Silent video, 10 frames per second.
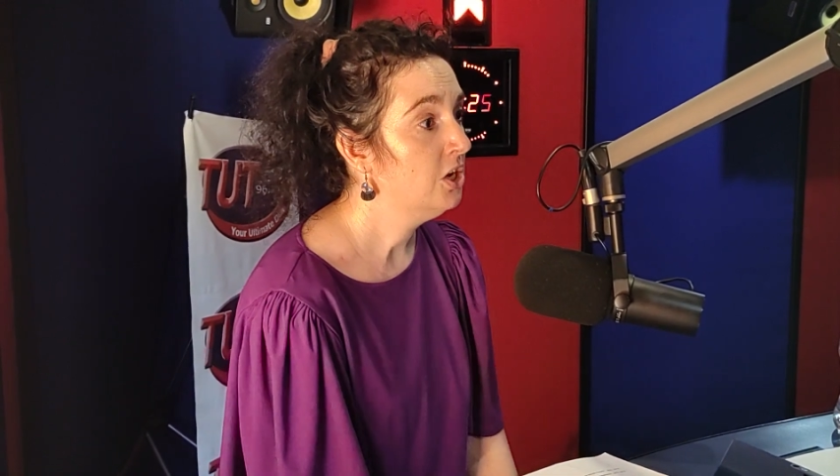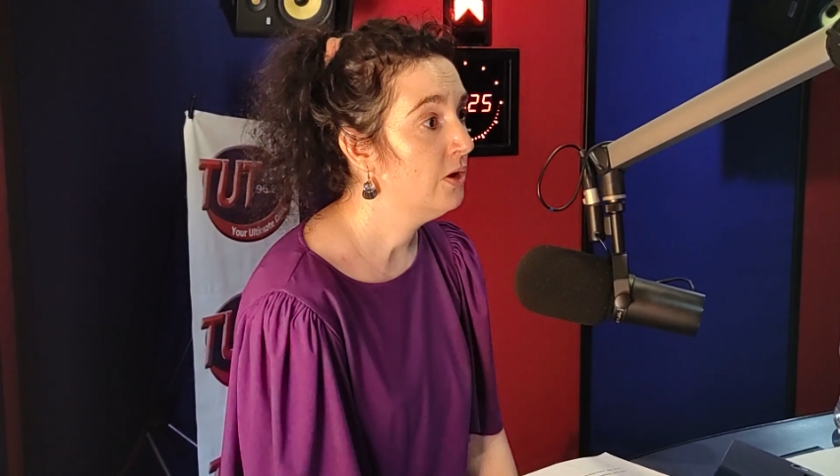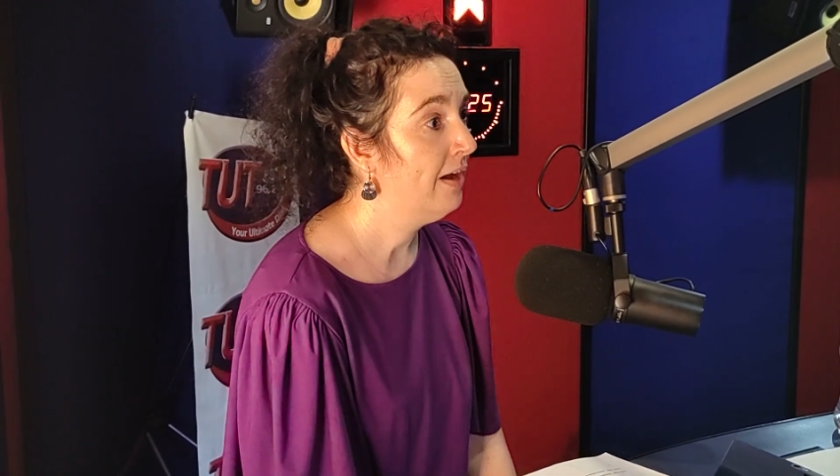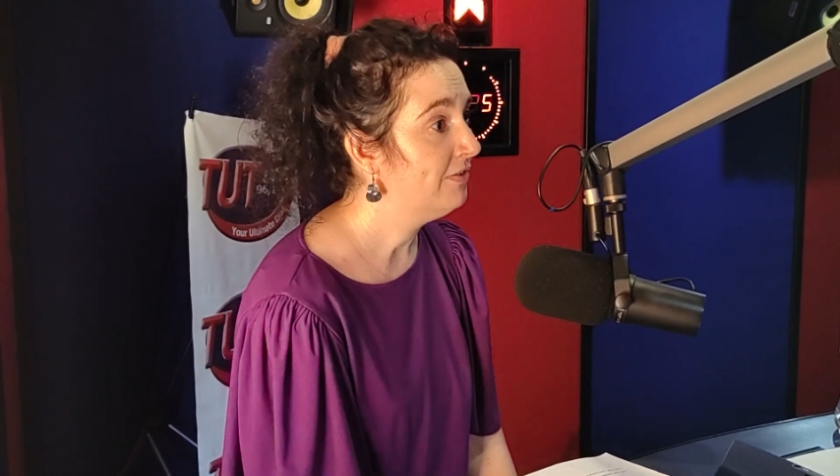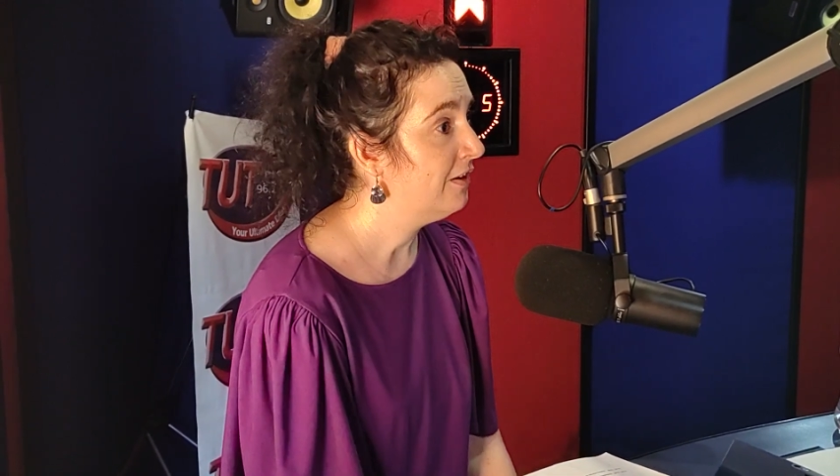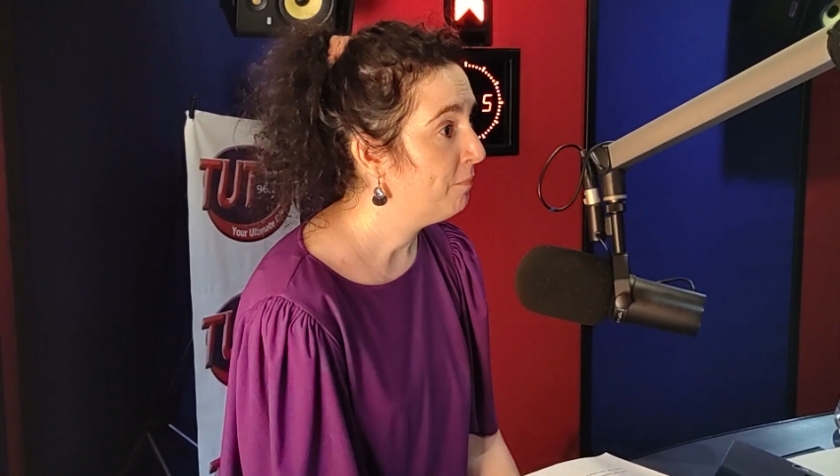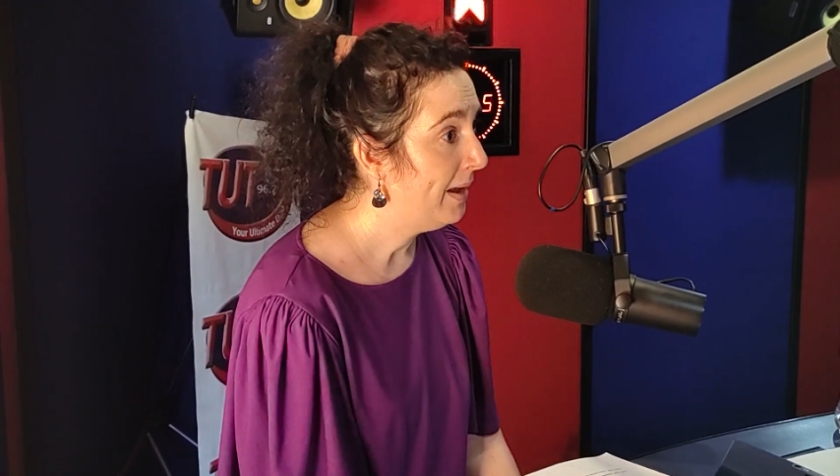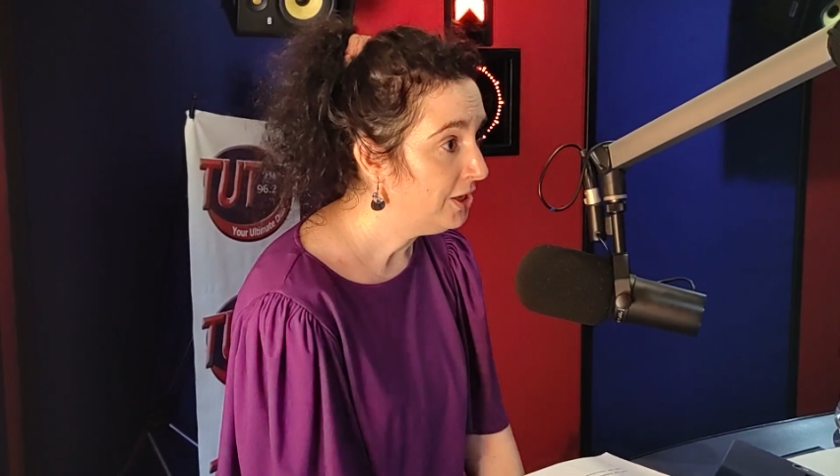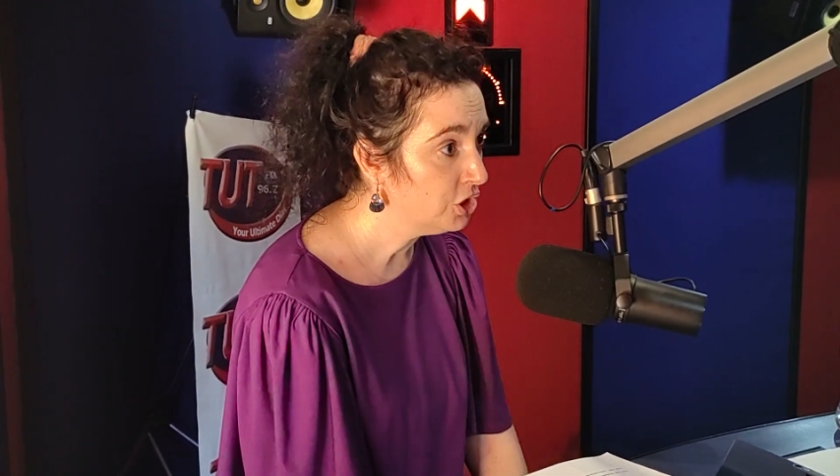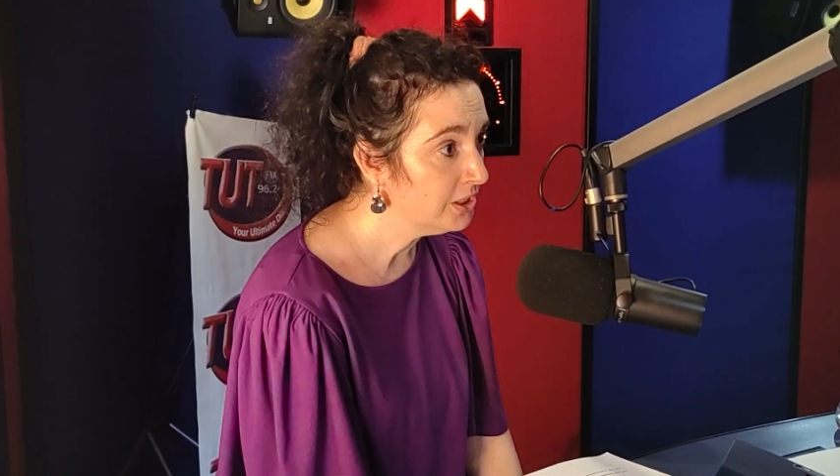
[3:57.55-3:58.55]
You have to have
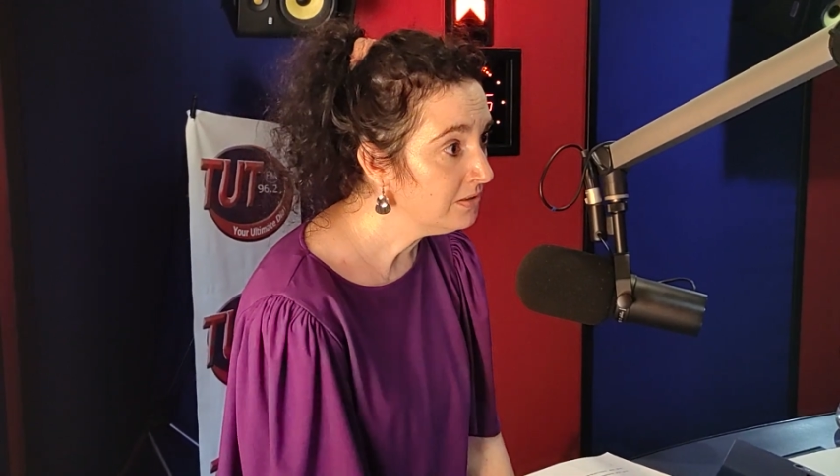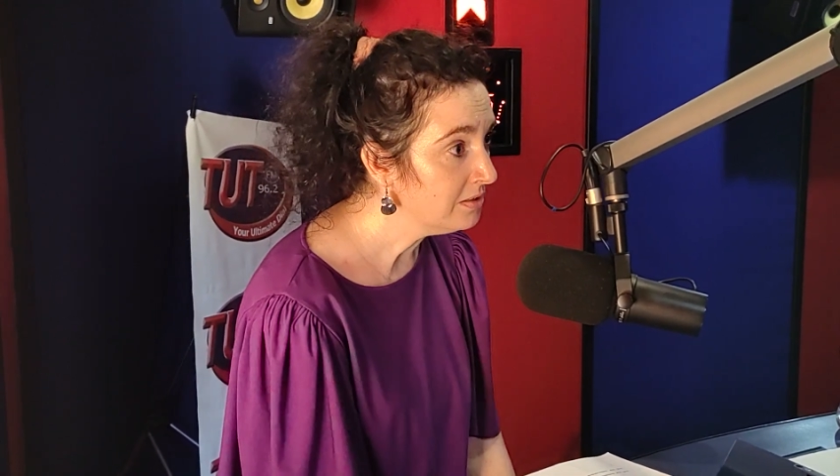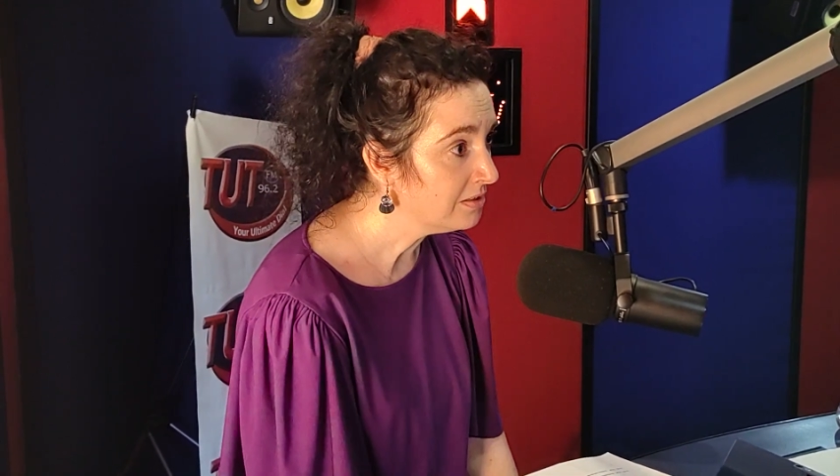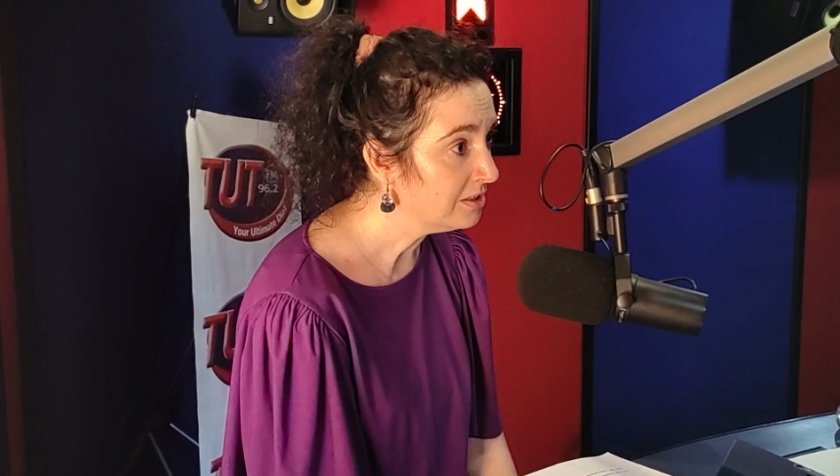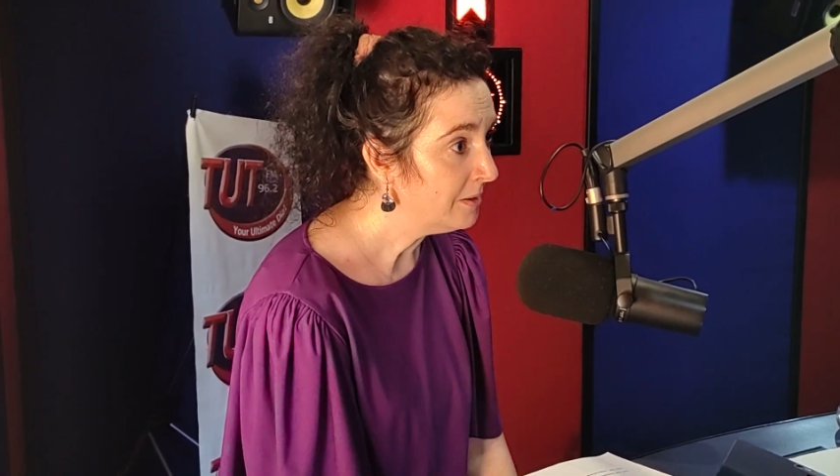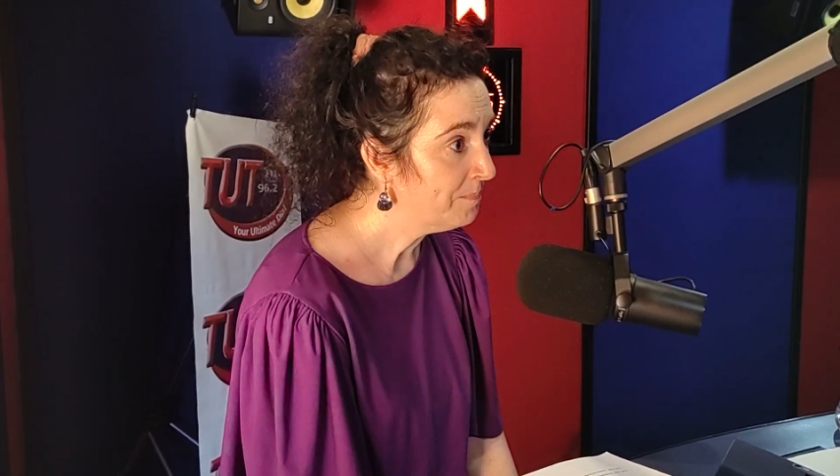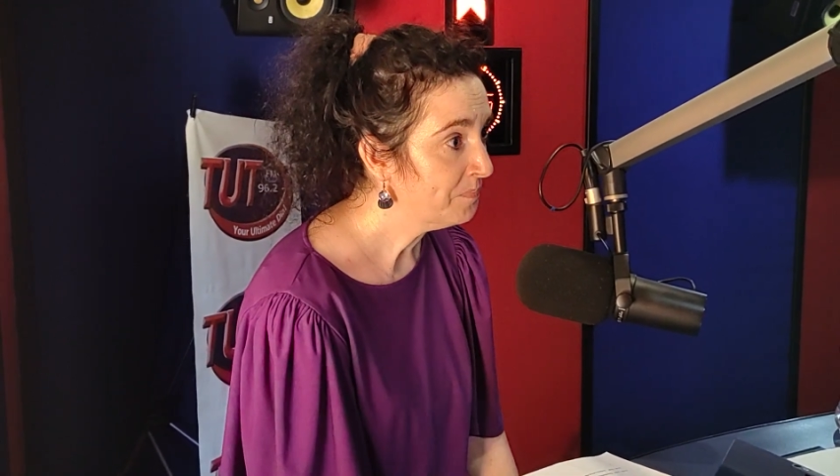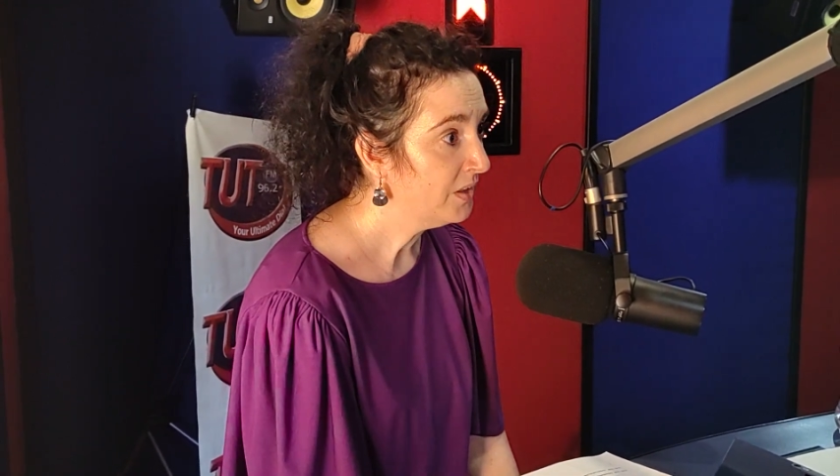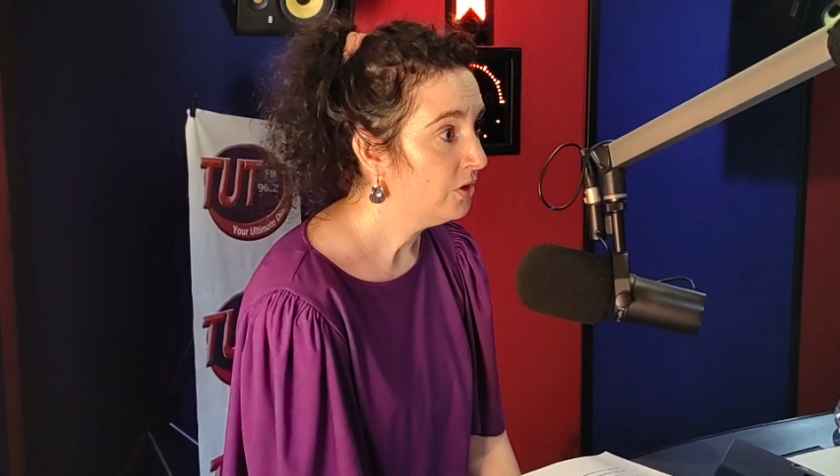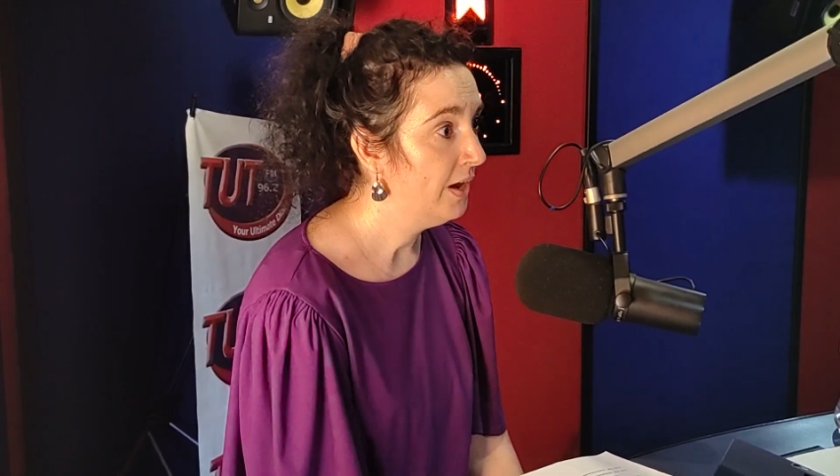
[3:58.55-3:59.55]
patience.
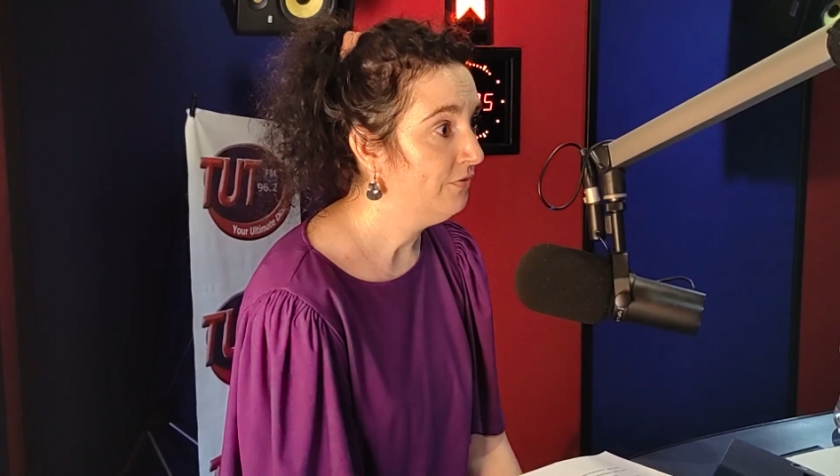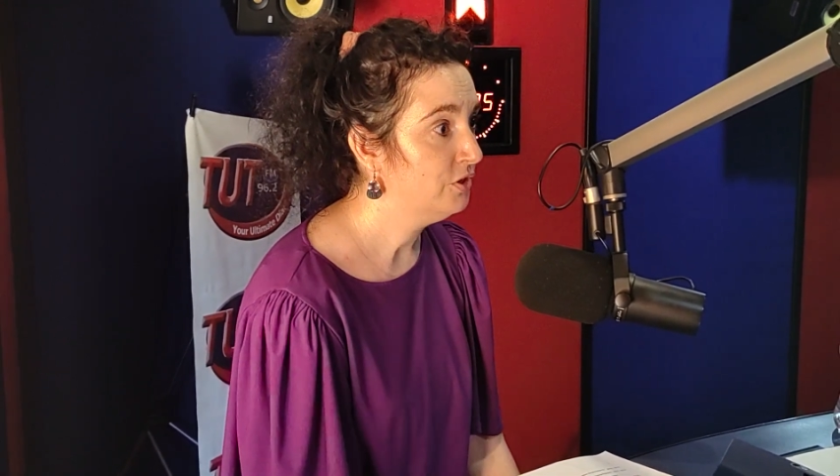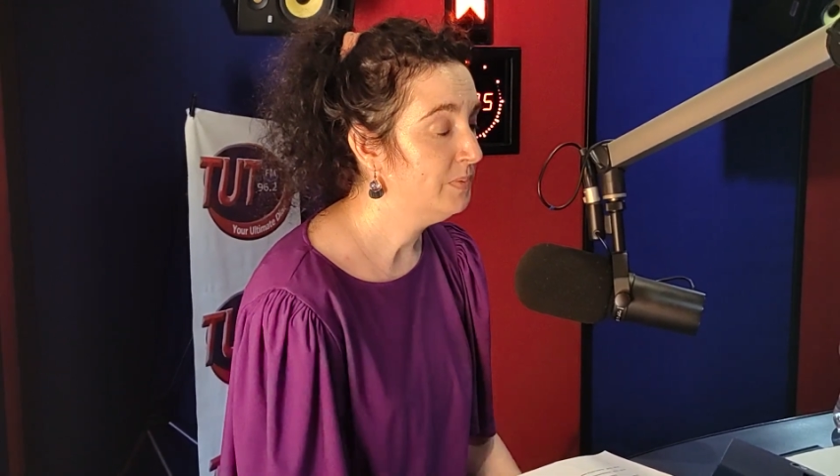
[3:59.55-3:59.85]
You have